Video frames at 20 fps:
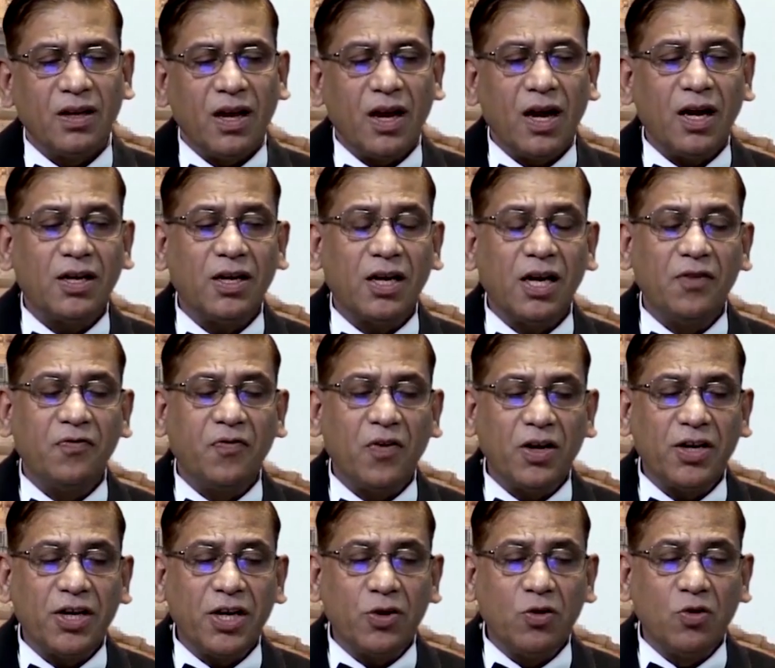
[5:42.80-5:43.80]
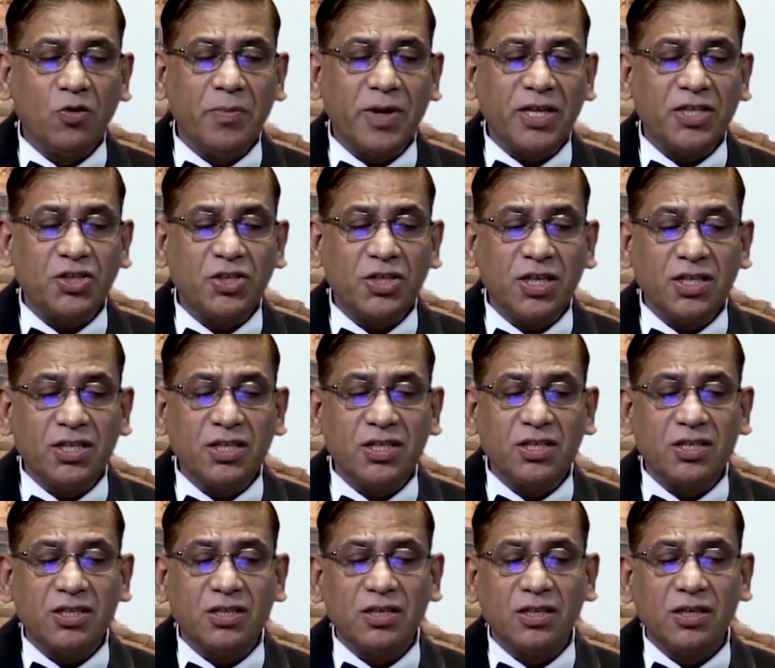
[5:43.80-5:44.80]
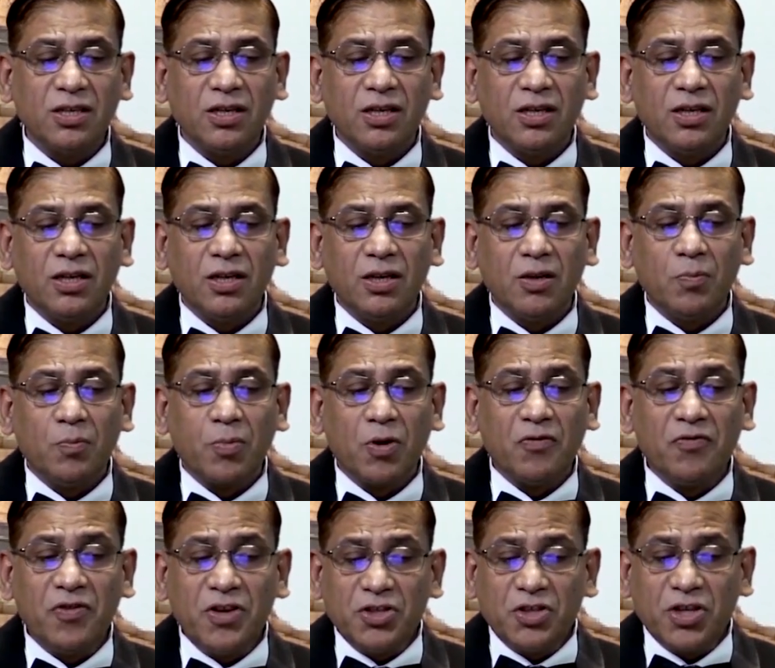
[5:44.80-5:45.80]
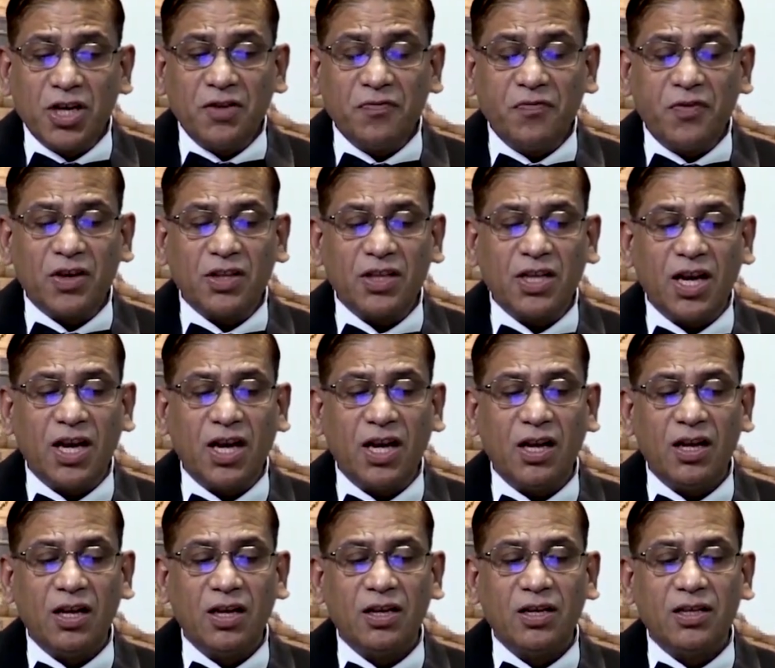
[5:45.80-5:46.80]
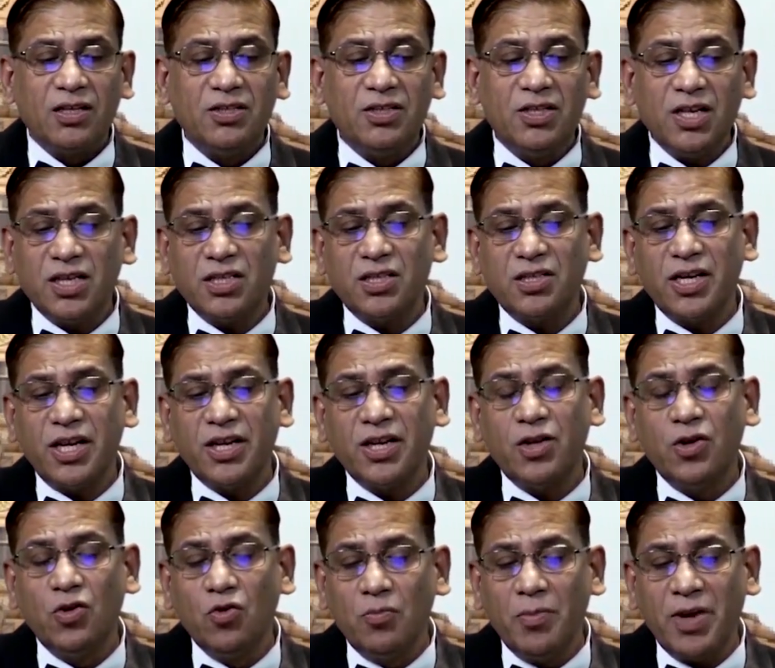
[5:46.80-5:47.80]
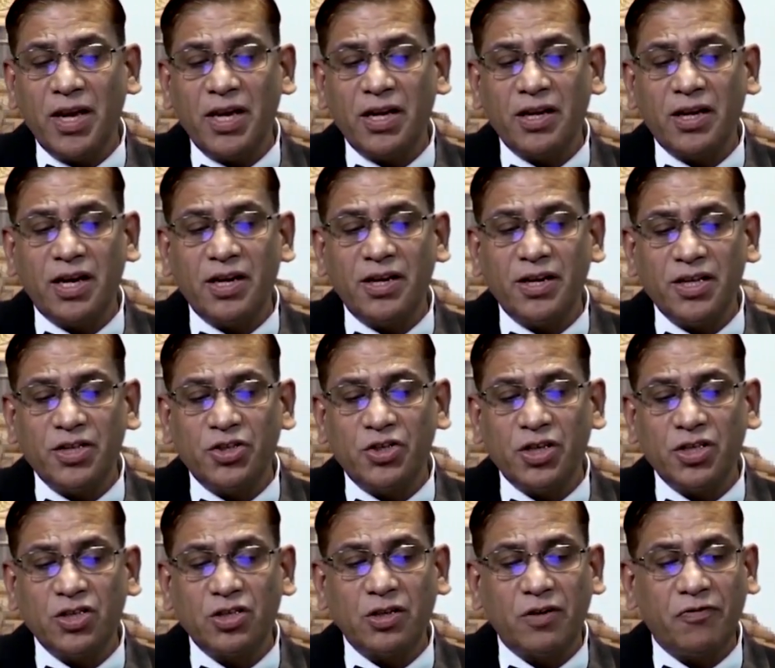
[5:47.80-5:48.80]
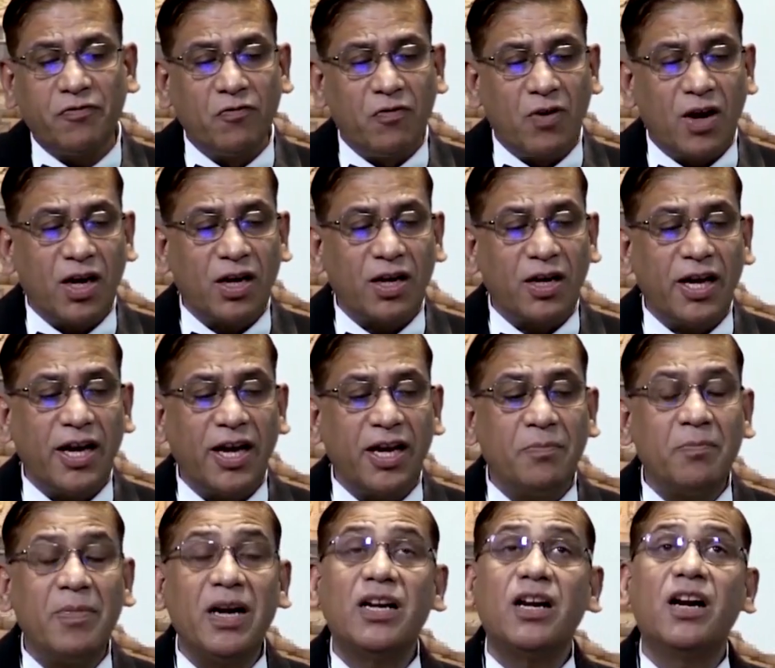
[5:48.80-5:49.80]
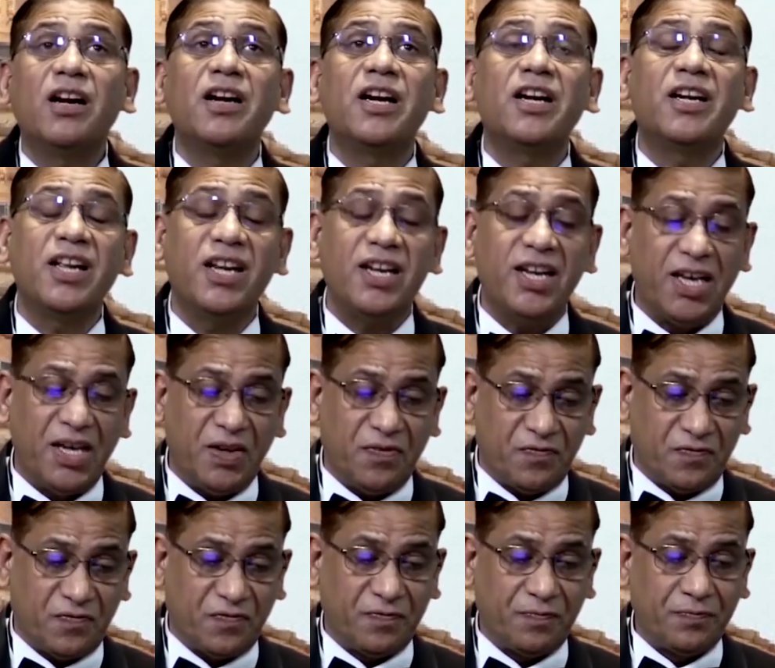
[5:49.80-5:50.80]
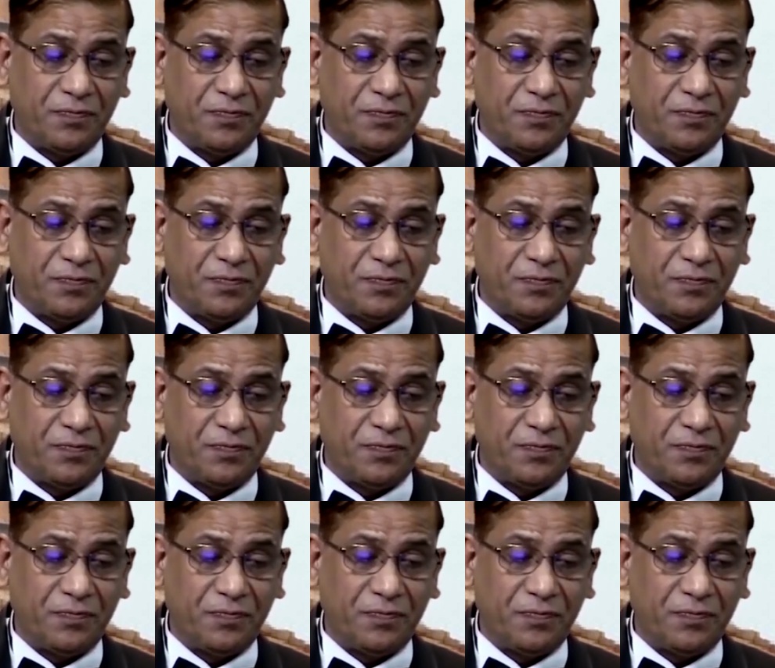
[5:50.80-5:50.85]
Article 42 mentions provision for the just and humane conditions of work and maternity leave.